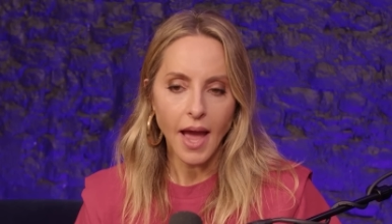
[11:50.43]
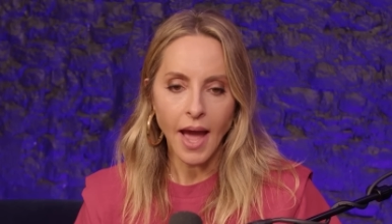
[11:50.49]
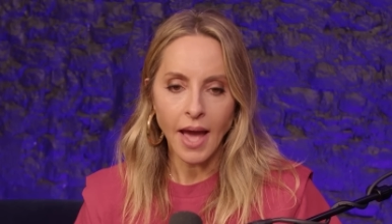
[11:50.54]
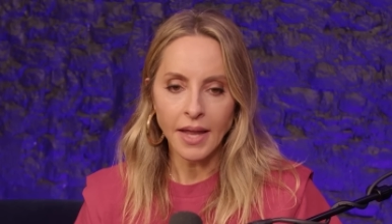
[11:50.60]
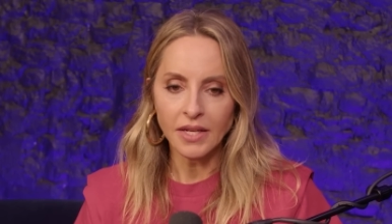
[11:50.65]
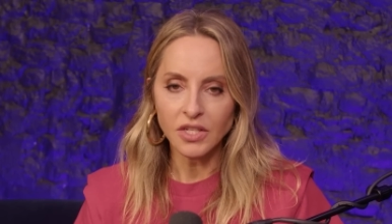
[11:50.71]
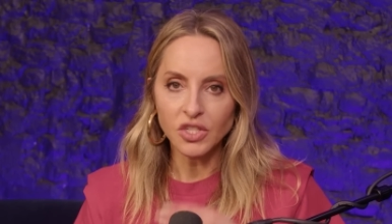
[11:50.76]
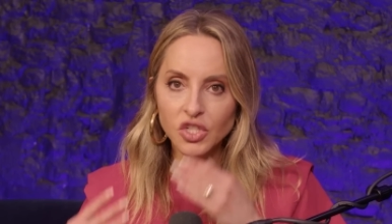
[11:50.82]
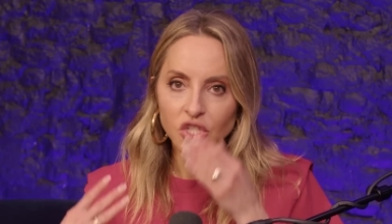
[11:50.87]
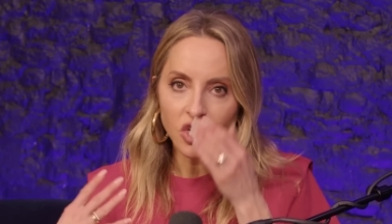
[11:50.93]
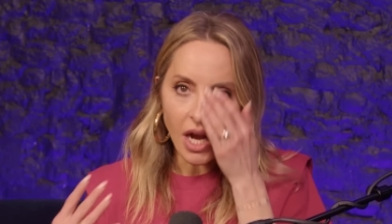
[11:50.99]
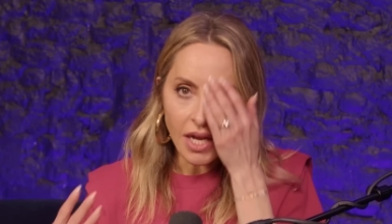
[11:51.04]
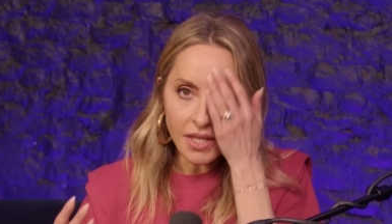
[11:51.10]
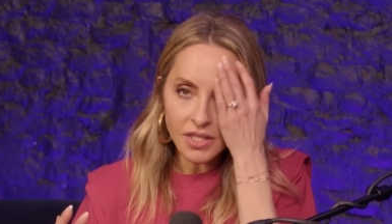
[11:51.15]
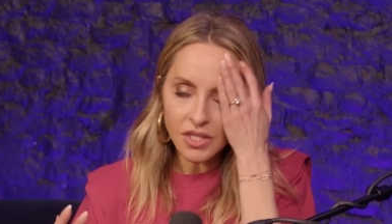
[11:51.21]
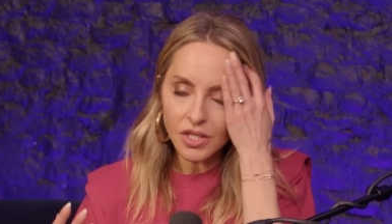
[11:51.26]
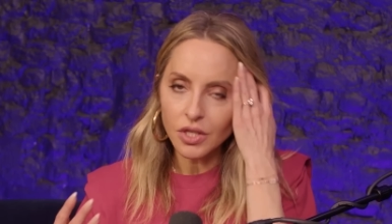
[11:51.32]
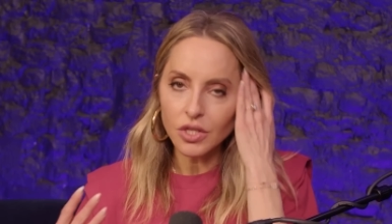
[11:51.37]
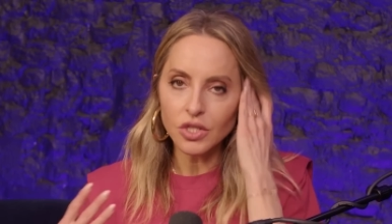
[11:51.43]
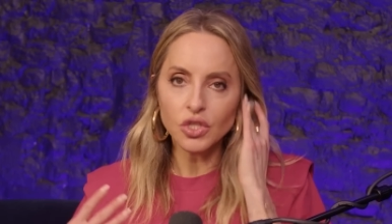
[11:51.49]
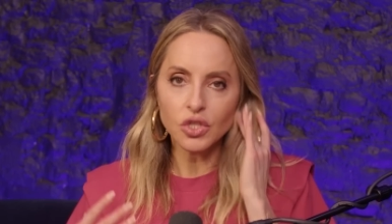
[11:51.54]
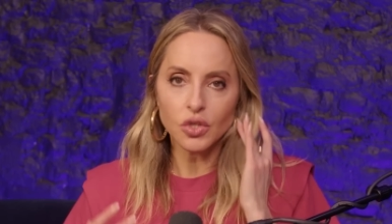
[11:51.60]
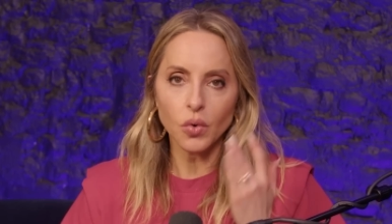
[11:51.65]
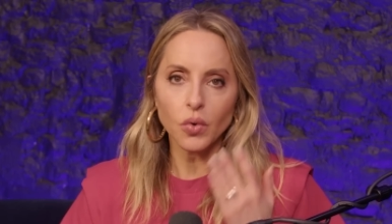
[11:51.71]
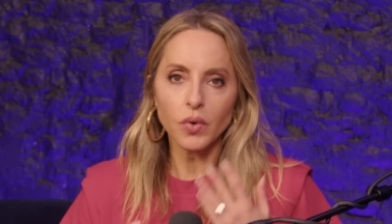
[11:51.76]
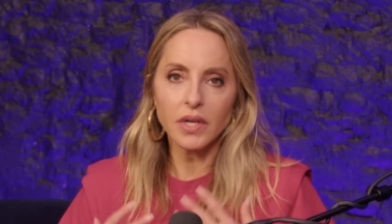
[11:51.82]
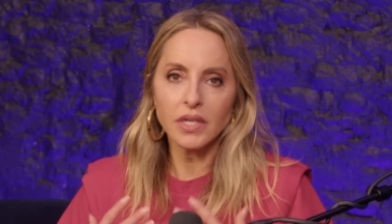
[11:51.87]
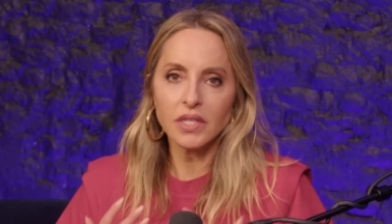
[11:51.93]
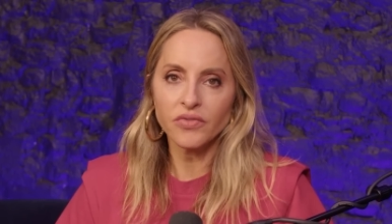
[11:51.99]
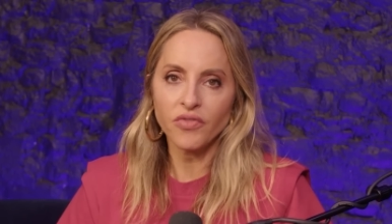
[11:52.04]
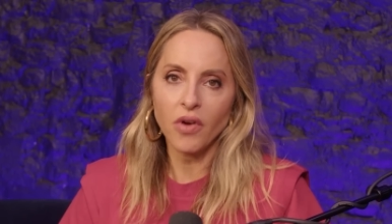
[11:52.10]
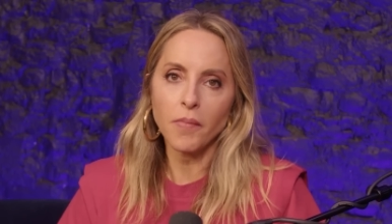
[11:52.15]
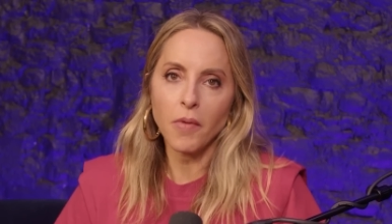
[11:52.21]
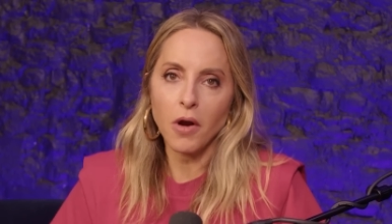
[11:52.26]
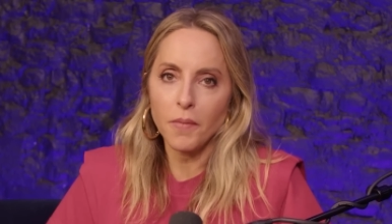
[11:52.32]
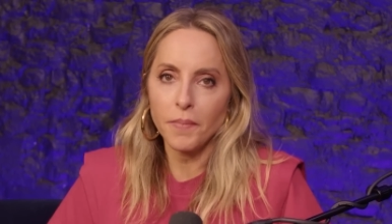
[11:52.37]
and adjust the stories
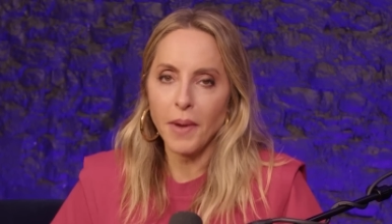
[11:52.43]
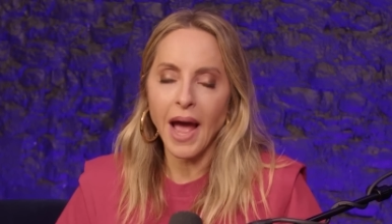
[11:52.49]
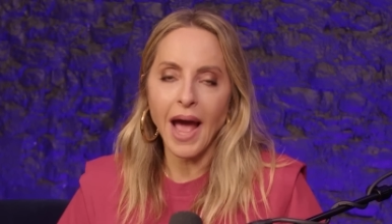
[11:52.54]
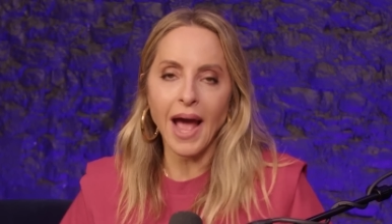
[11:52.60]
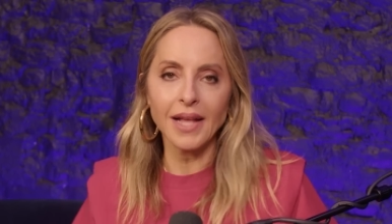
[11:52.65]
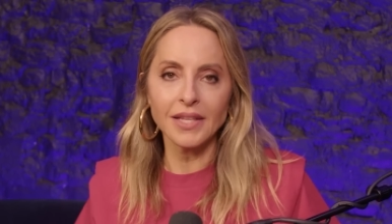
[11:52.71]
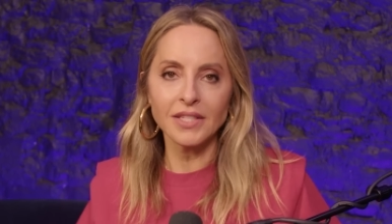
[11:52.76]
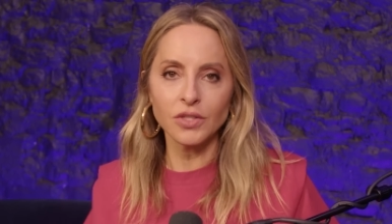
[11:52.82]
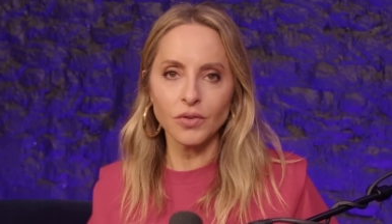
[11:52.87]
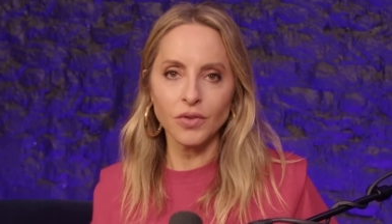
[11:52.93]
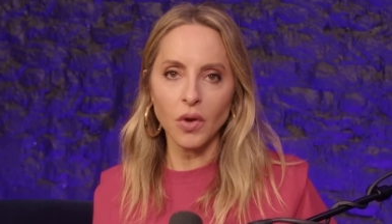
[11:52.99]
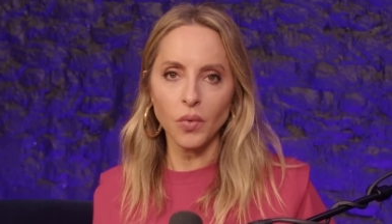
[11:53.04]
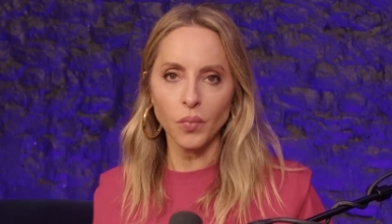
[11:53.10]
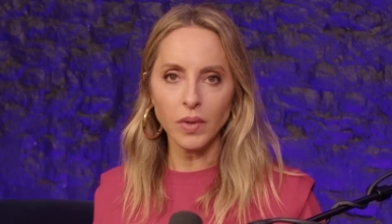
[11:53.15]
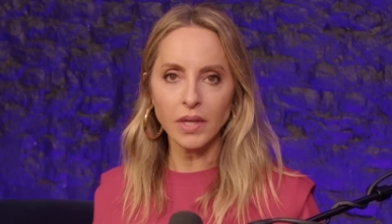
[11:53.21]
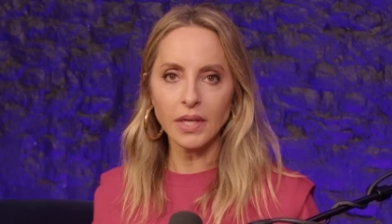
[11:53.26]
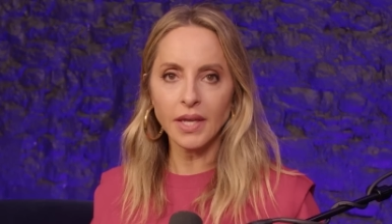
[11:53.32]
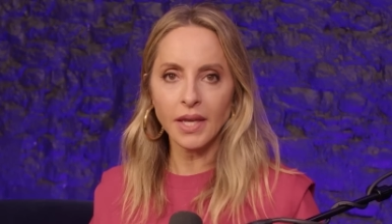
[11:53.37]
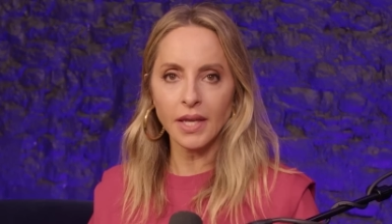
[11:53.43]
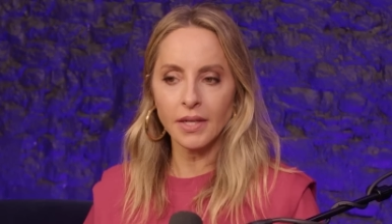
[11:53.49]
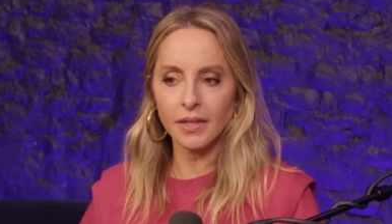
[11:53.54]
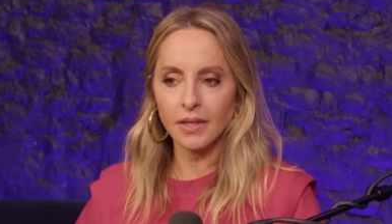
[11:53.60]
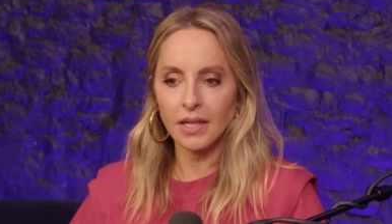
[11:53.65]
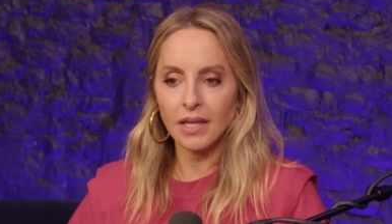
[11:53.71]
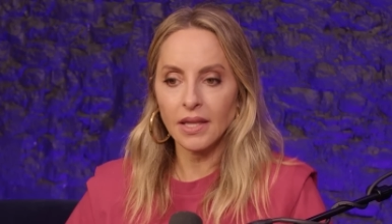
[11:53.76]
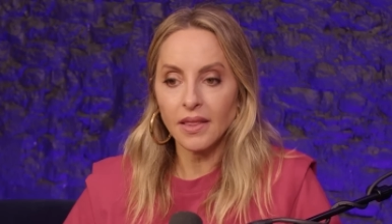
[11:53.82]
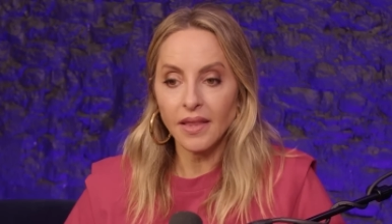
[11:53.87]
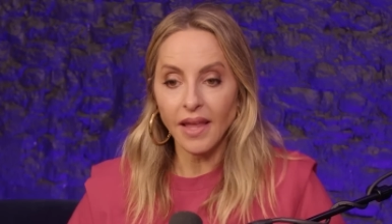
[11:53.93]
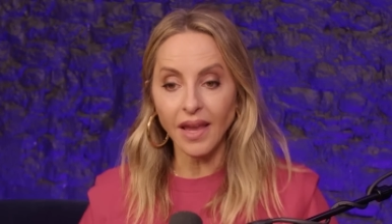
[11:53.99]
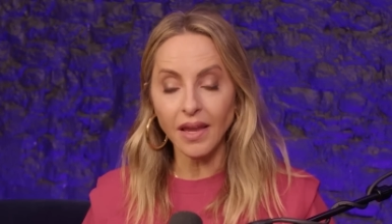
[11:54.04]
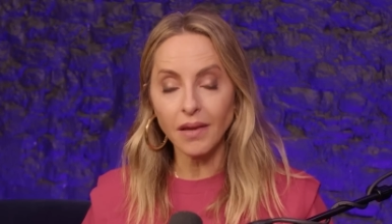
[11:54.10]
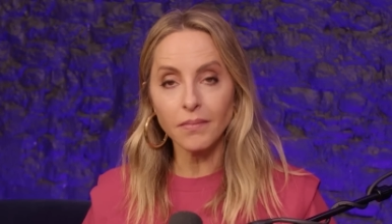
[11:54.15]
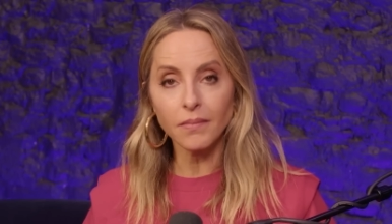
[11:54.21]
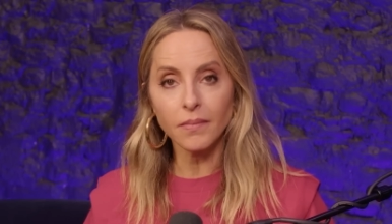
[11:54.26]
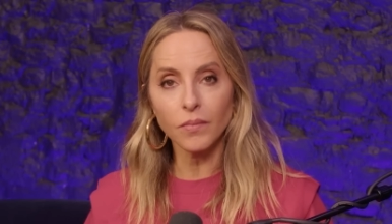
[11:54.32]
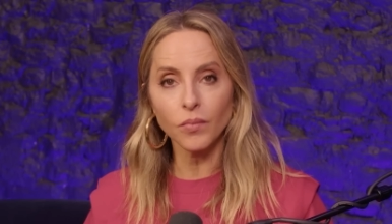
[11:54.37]
from our past so that we can
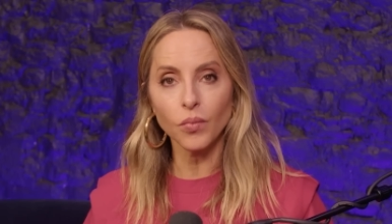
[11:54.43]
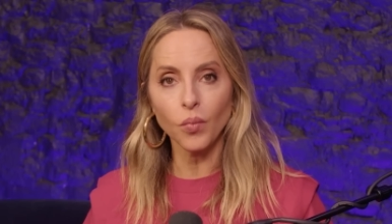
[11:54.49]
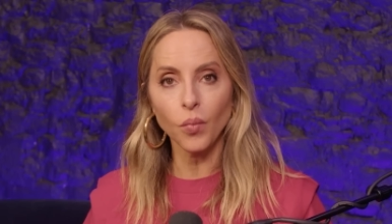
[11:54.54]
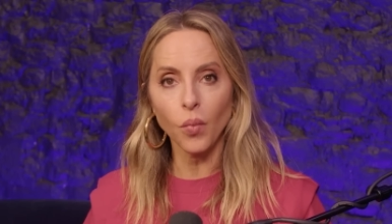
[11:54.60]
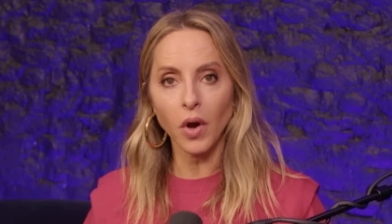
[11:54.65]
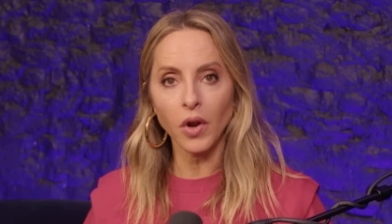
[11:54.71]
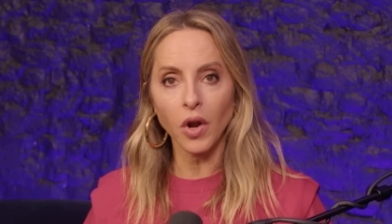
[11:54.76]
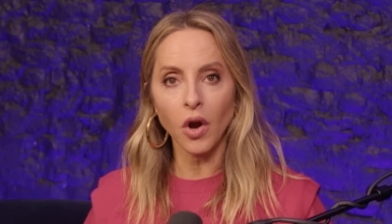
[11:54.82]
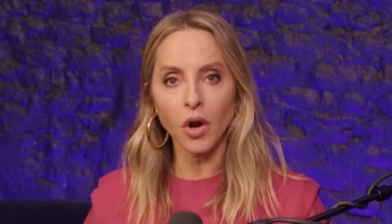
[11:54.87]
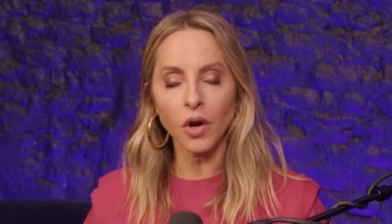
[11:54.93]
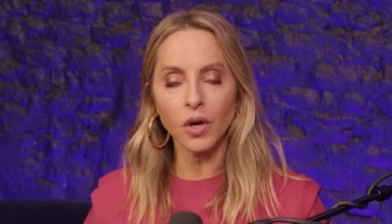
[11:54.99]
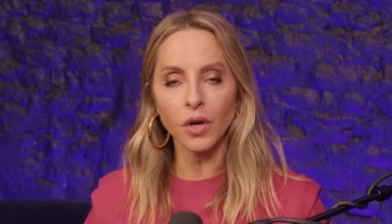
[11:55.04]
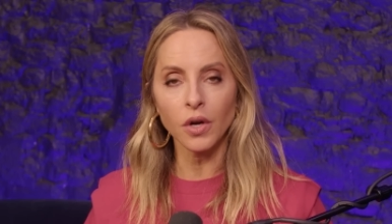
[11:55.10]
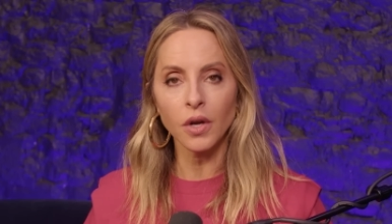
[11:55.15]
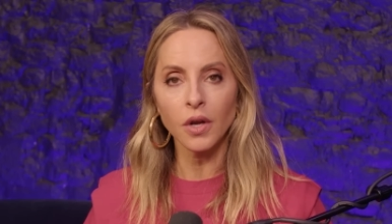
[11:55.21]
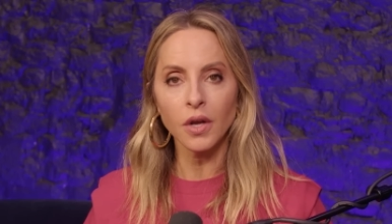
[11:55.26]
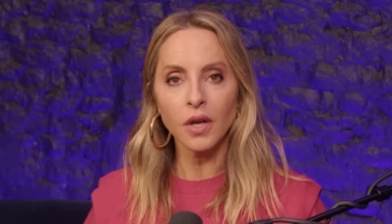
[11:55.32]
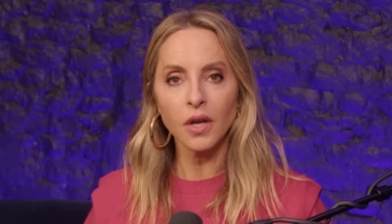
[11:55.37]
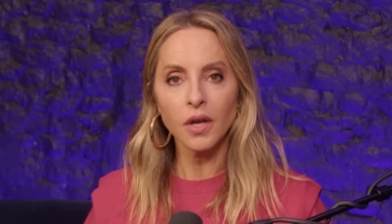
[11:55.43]
claim what our